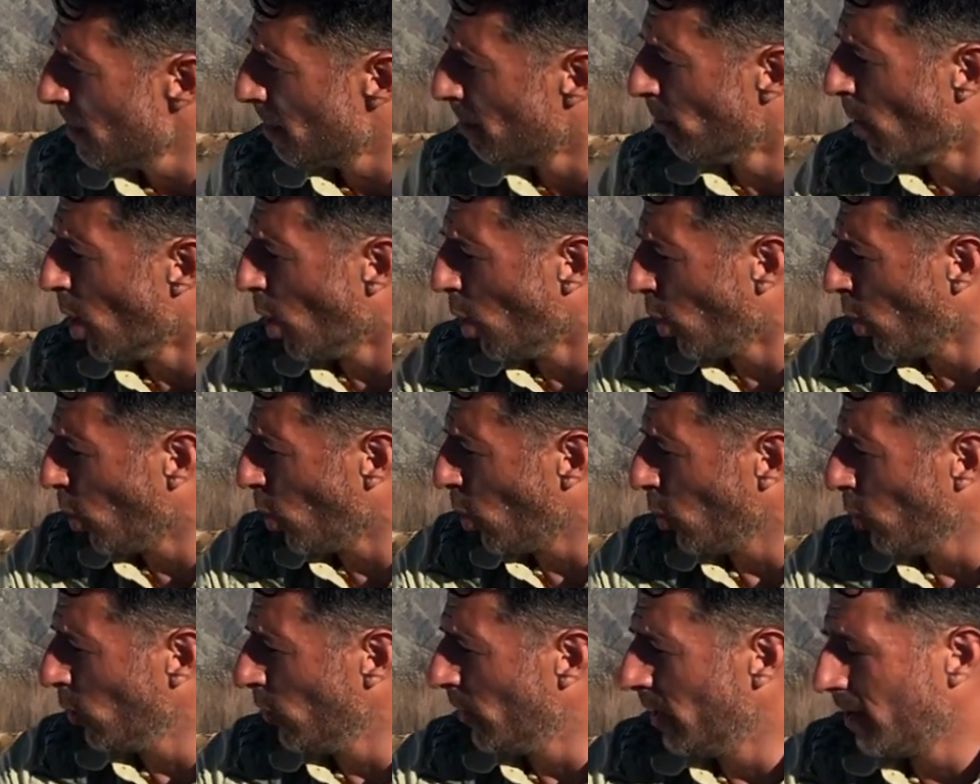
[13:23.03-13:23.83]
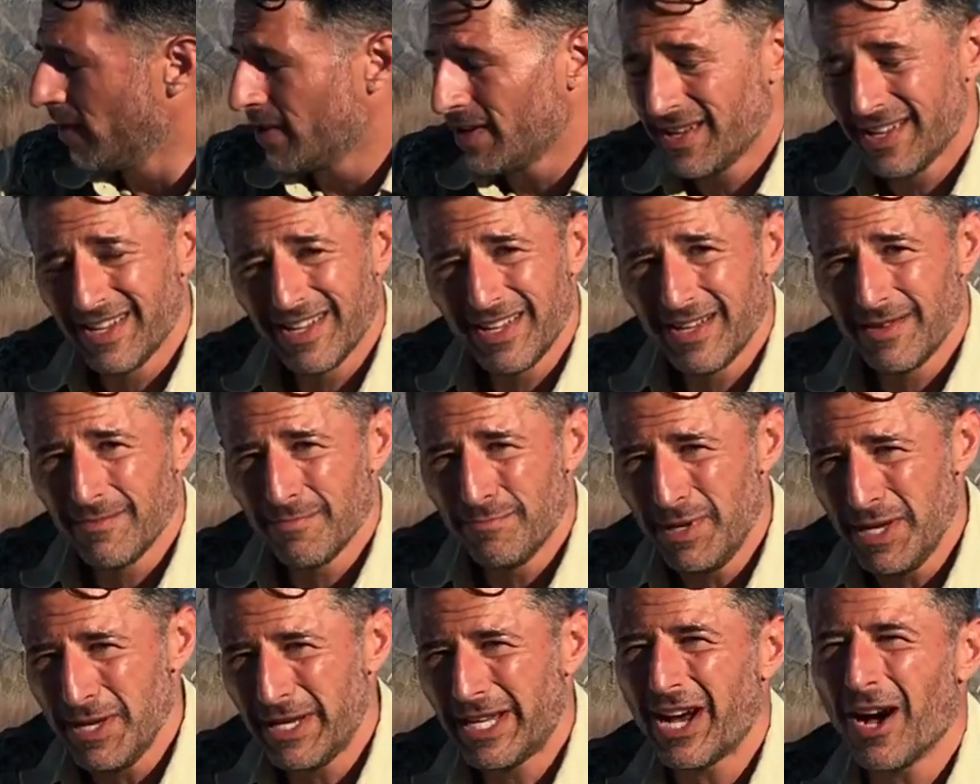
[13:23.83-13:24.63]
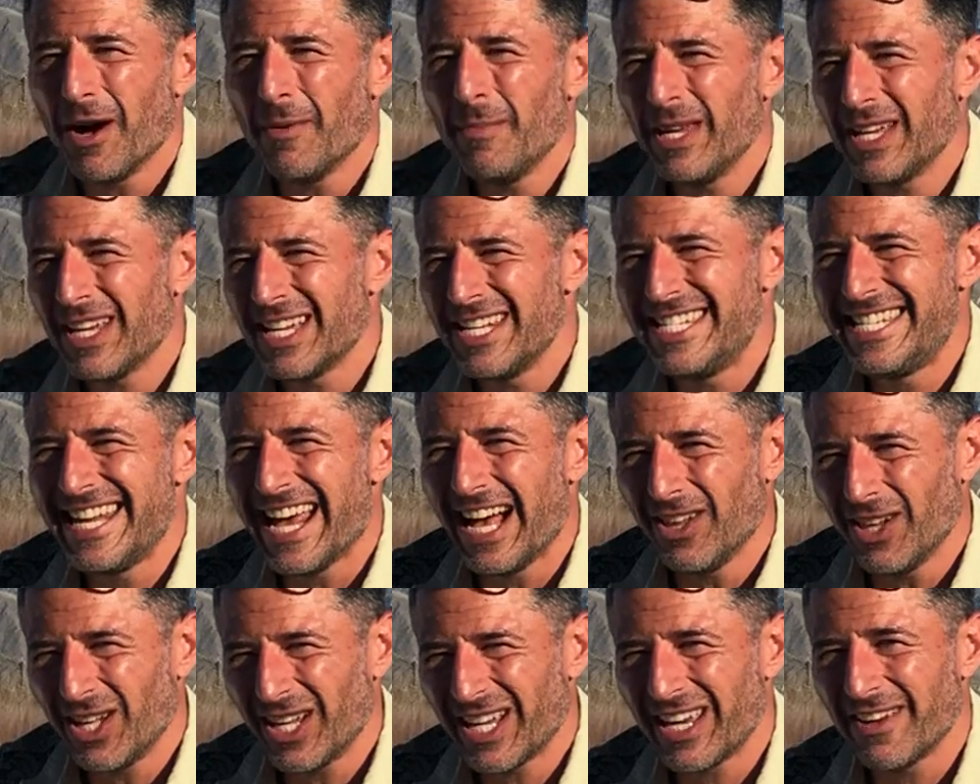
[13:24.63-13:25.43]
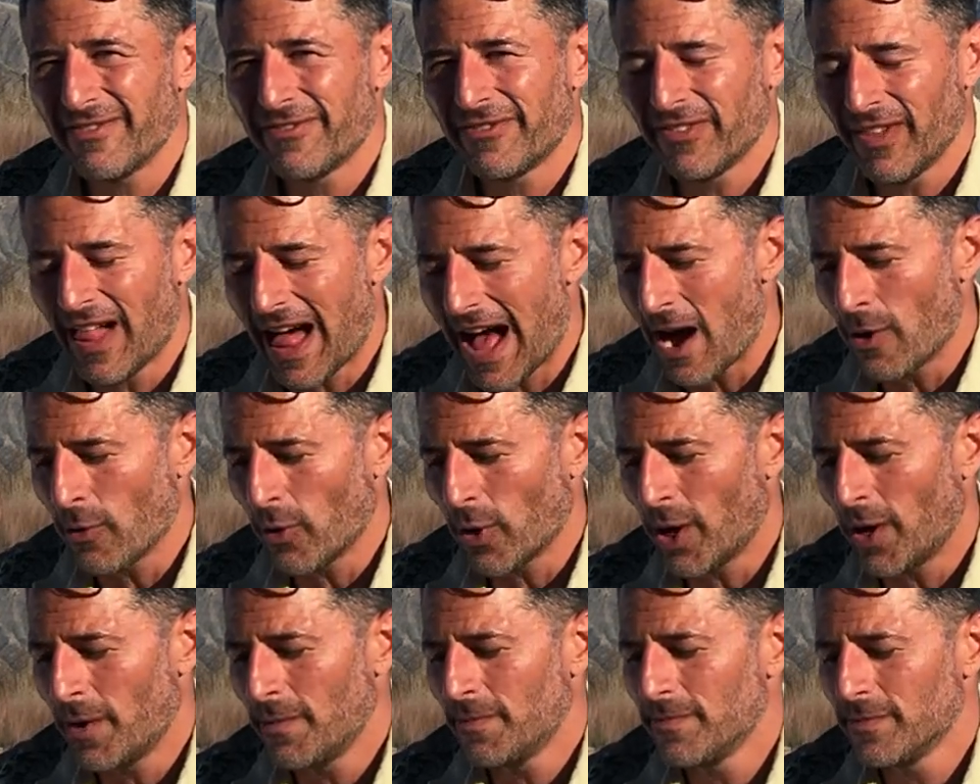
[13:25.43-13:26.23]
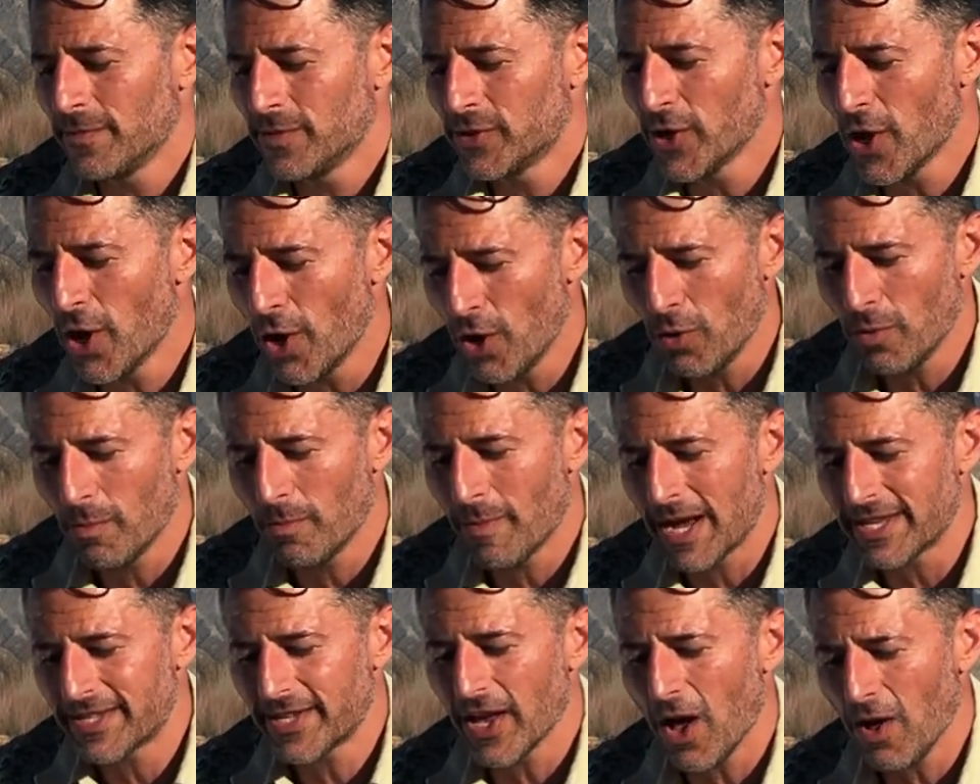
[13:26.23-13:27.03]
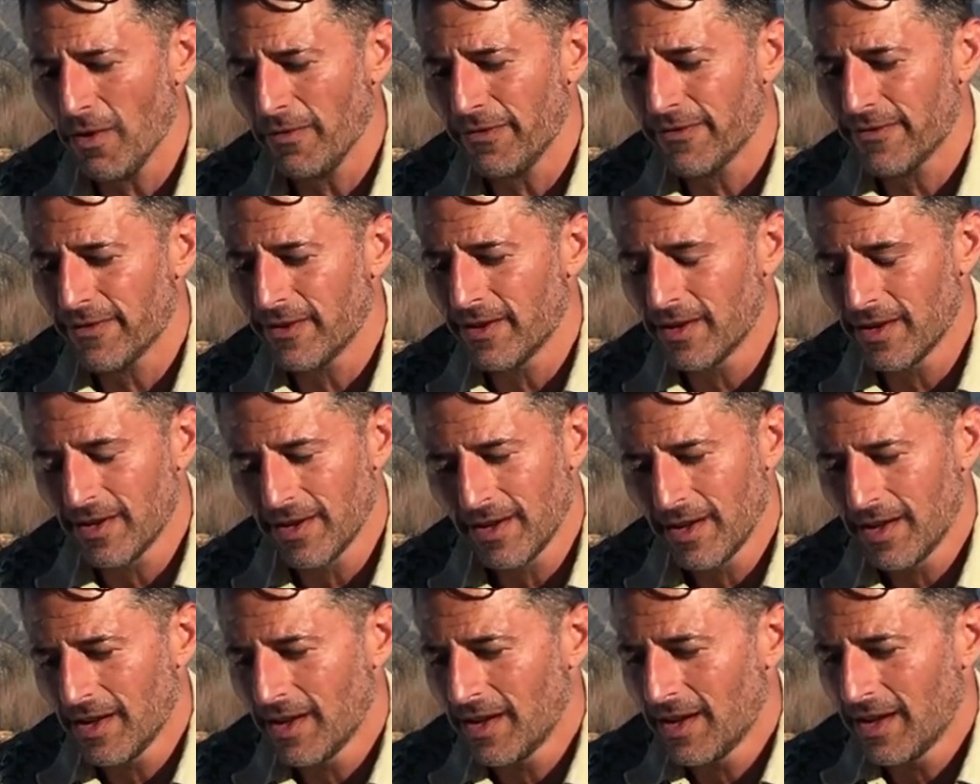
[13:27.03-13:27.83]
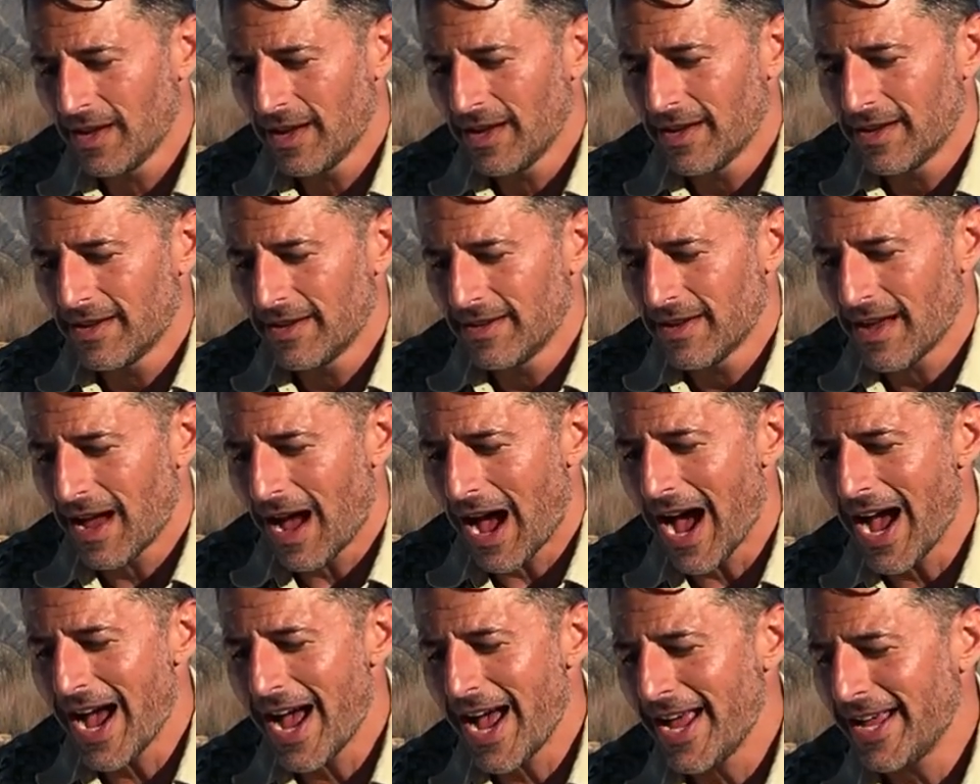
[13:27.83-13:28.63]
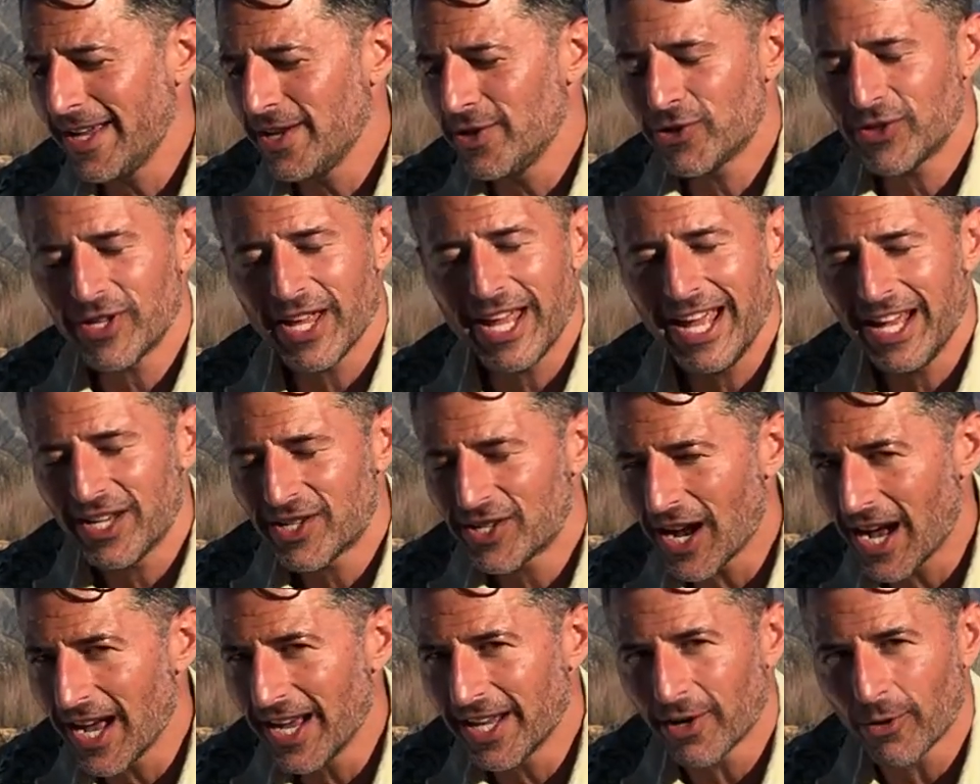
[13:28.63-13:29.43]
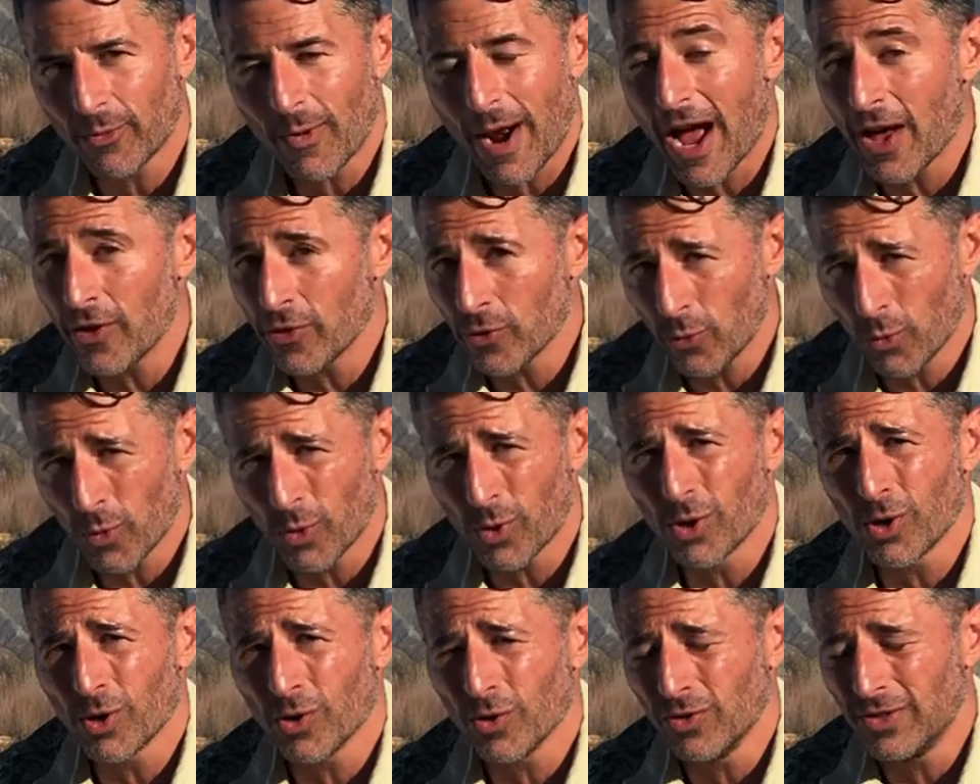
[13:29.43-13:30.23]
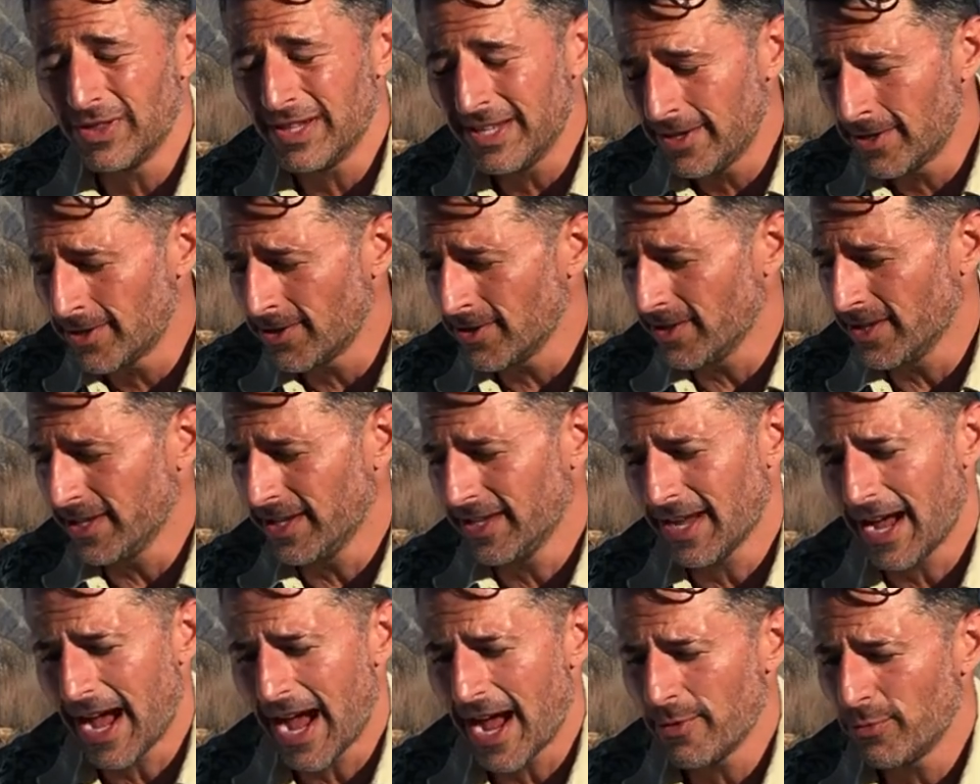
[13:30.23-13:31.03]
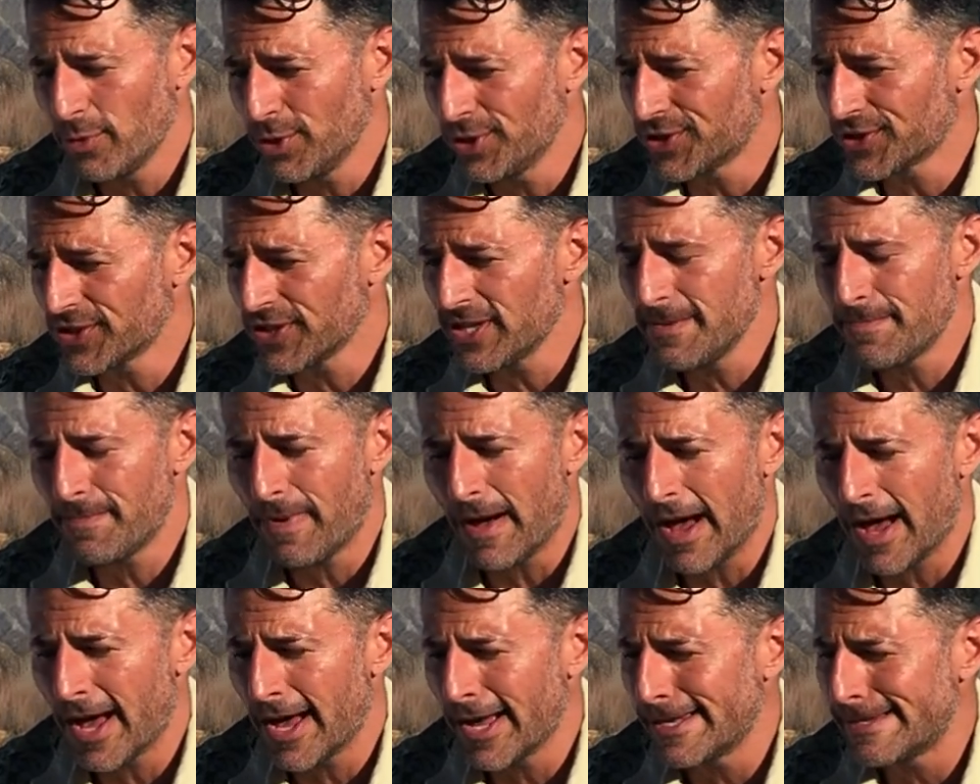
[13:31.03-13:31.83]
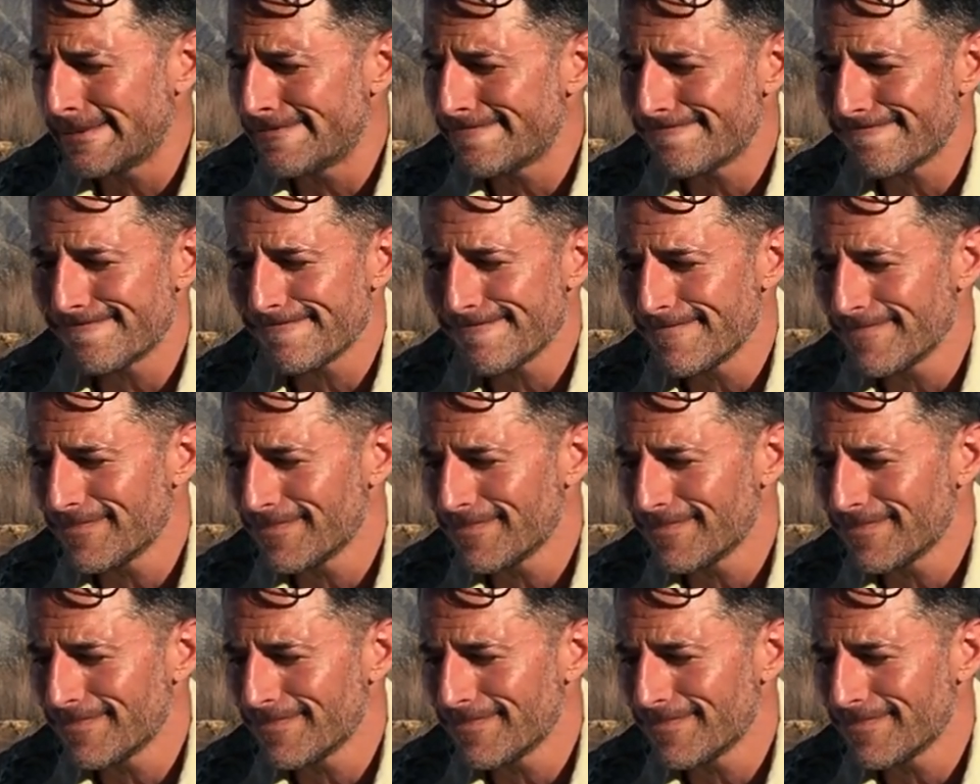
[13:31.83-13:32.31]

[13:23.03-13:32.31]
mold, becoming a delicate flower. So myself, I used to hitchhike around the world, literally. I would sleep on